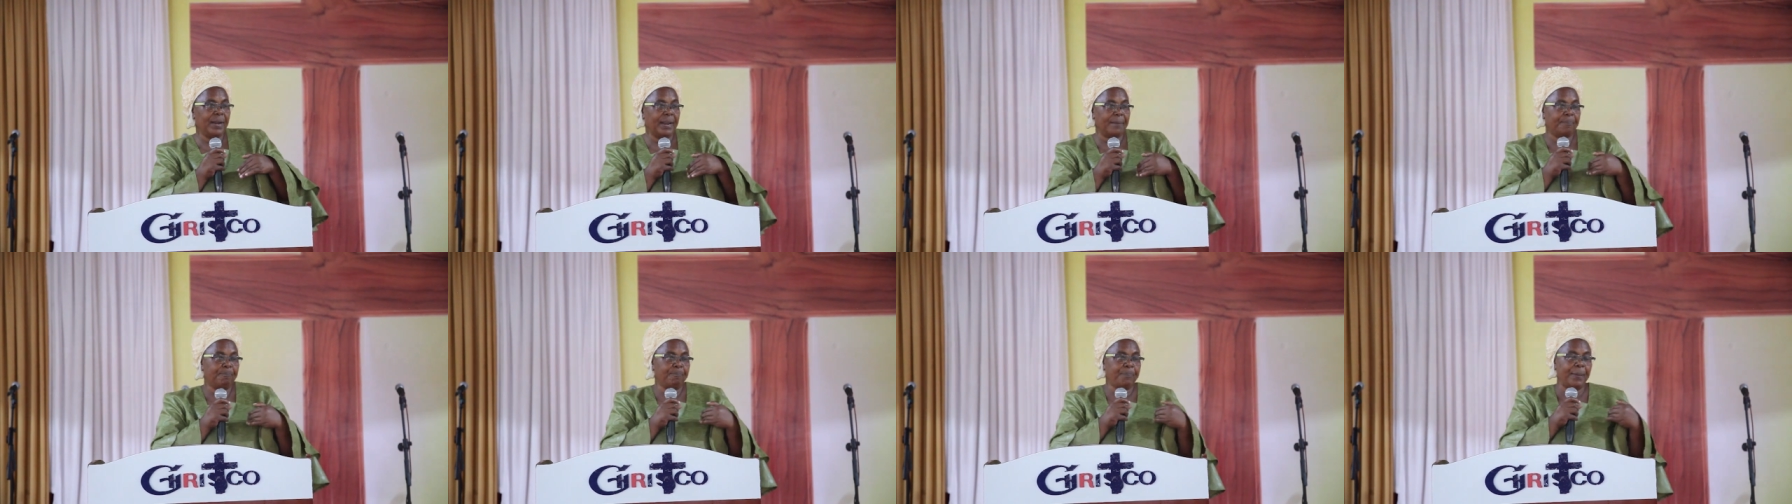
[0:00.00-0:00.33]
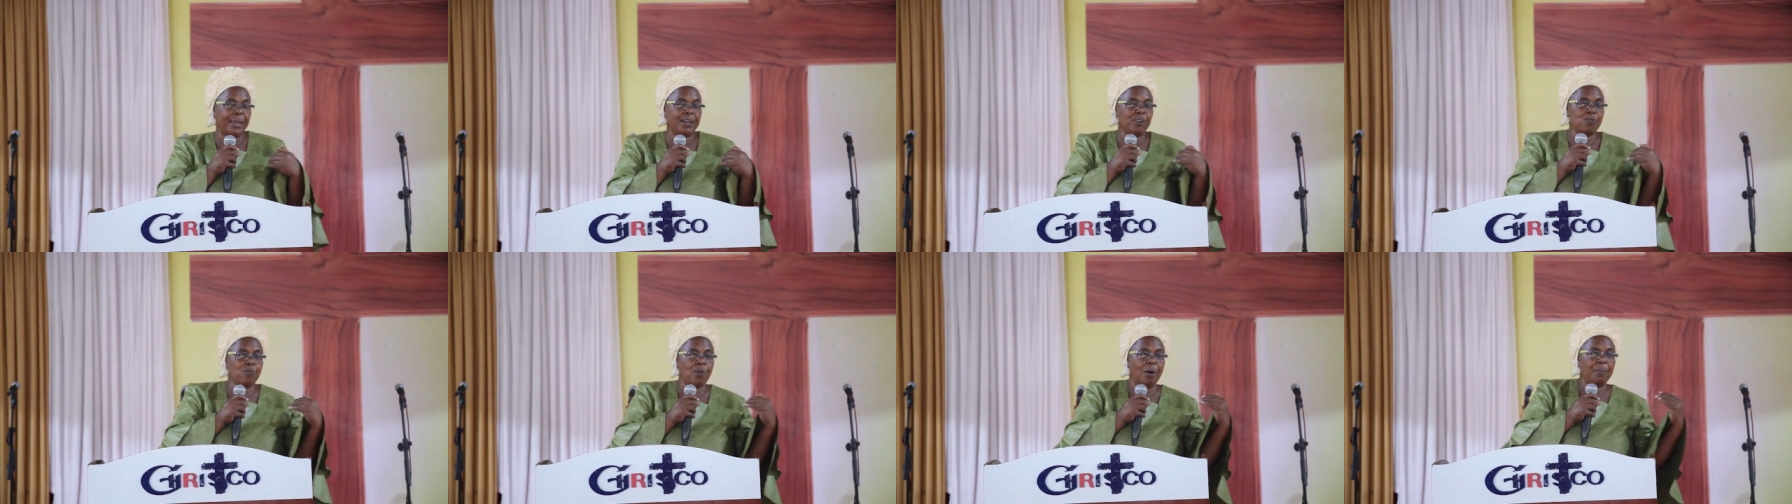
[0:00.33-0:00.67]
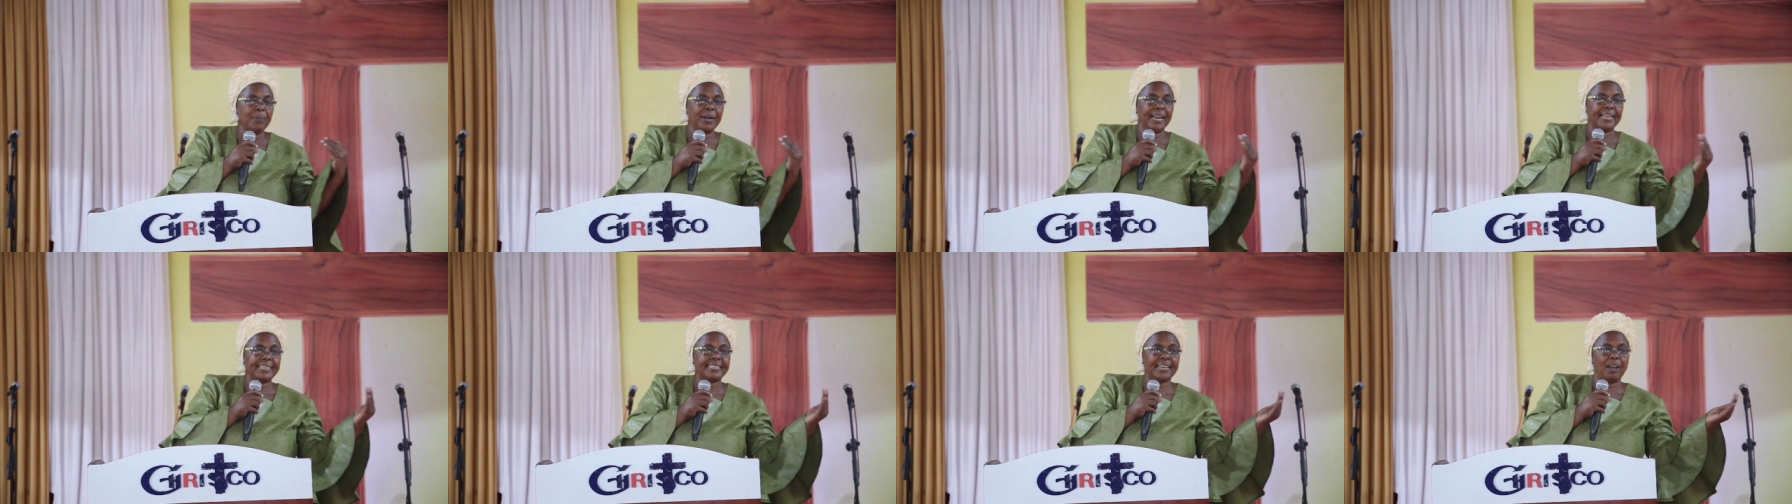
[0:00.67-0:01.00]

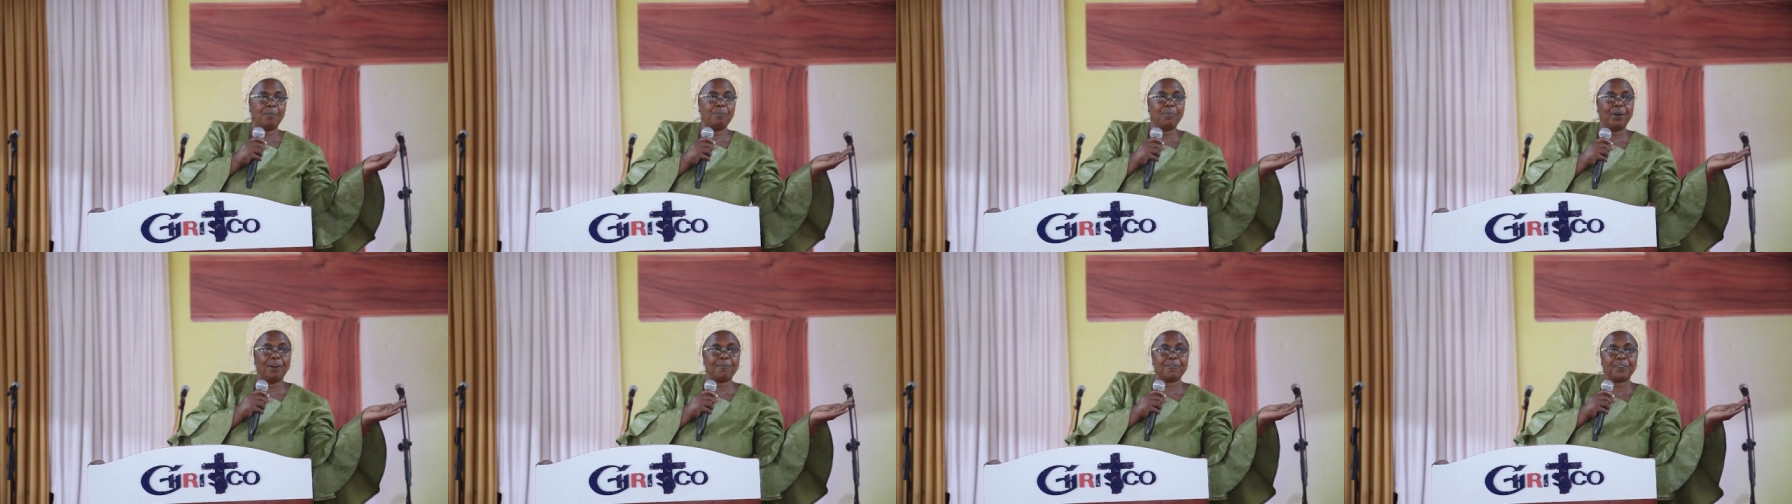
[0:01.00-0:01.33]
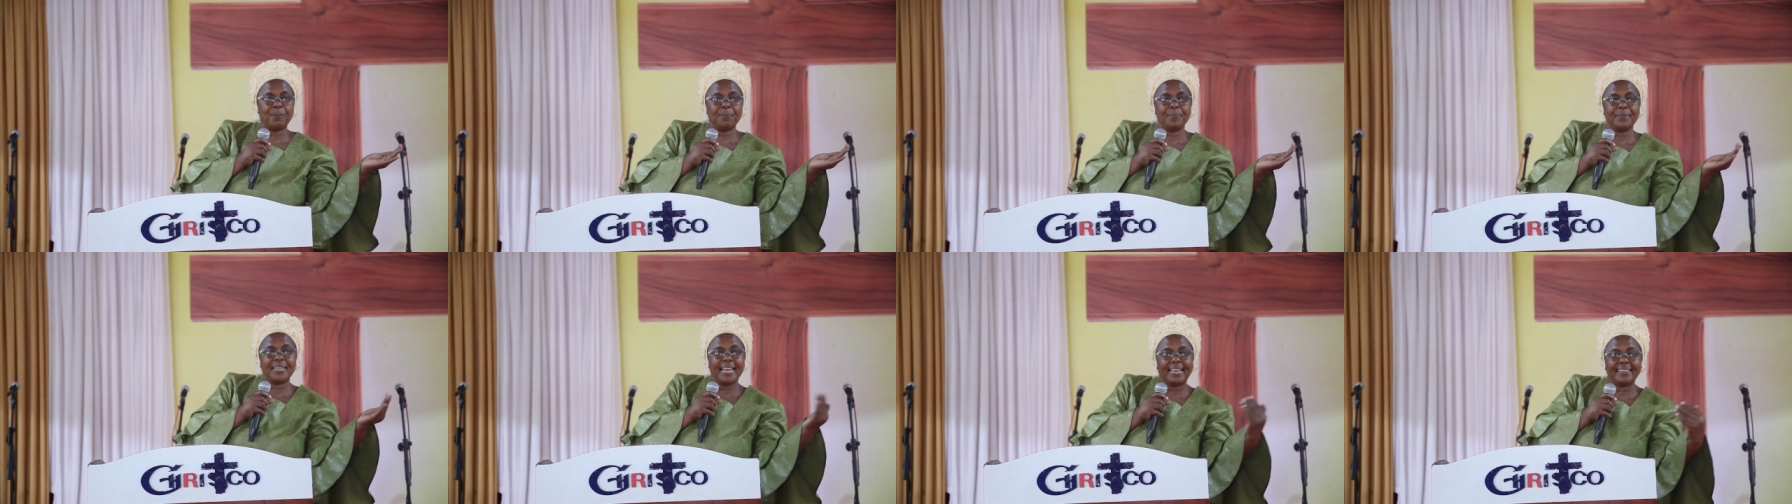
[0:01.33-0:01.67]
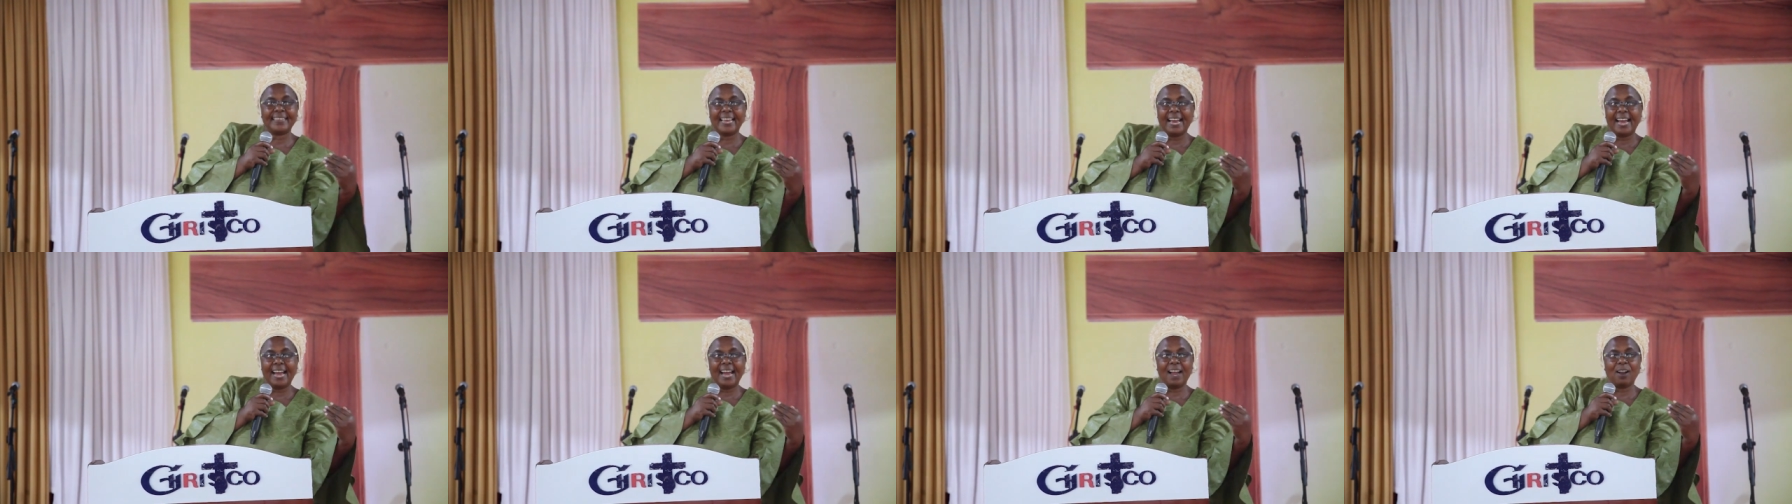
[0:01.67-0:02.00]
Munapendua, munachambua from
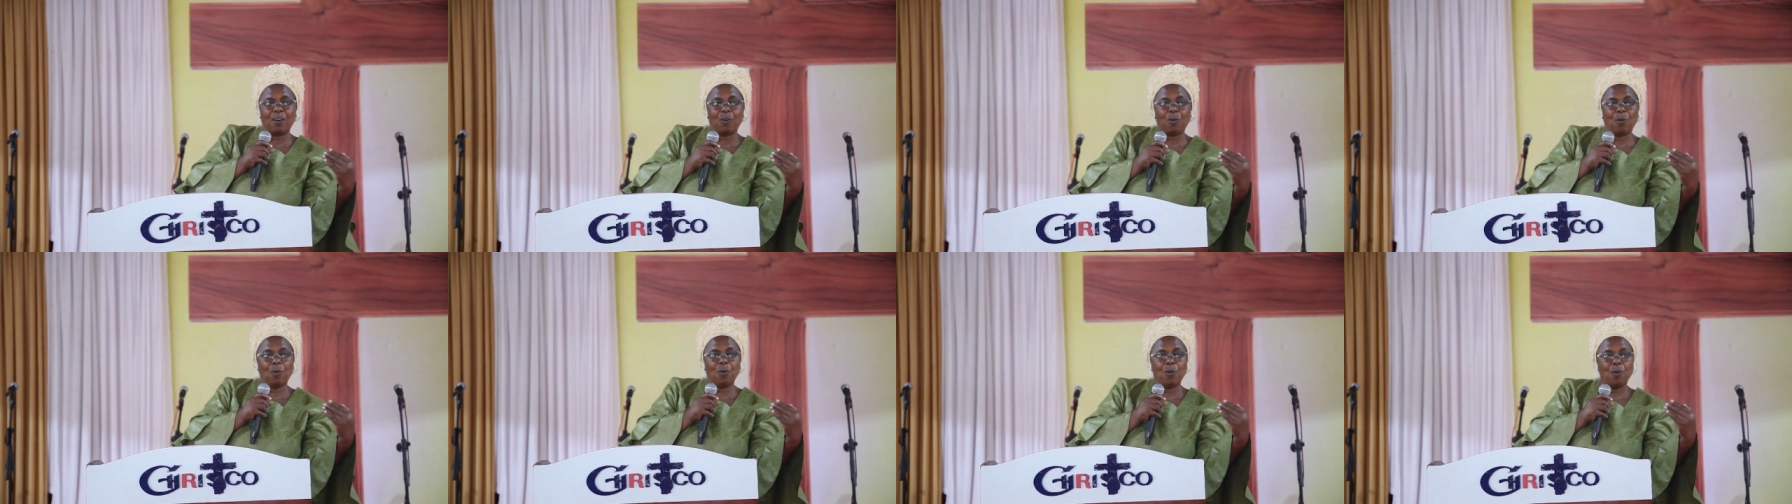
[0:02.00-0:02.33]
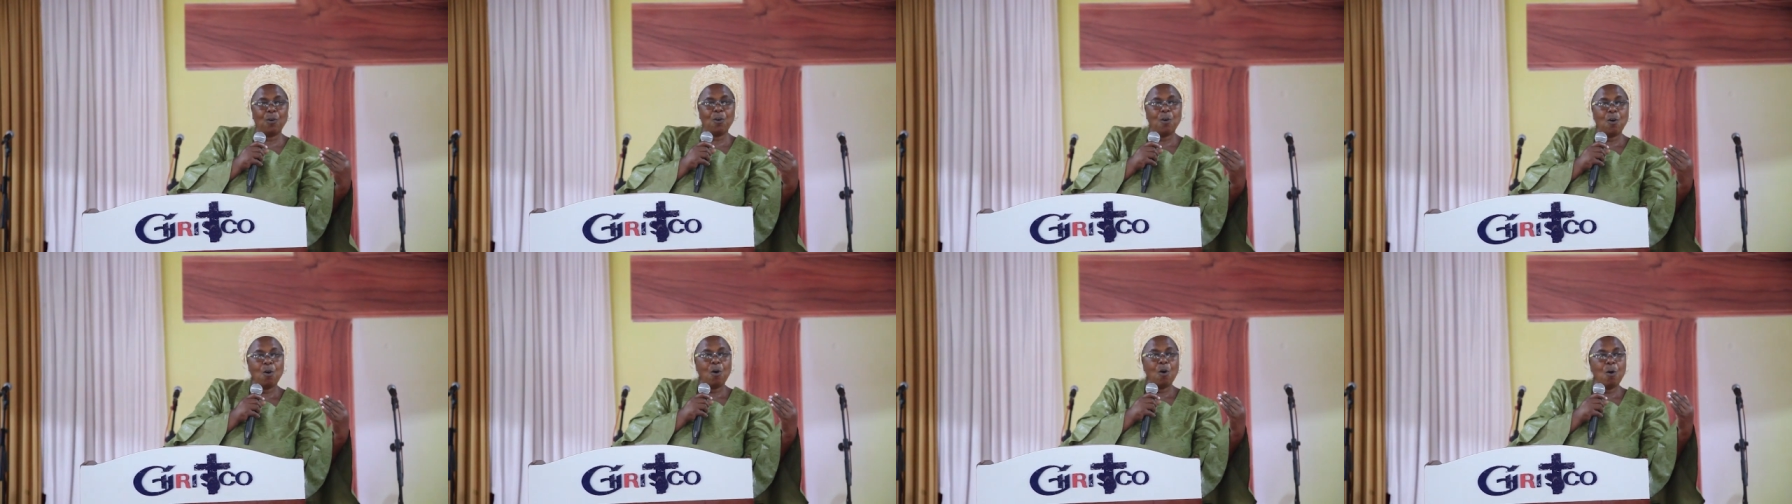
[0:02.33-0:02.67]
the other angle.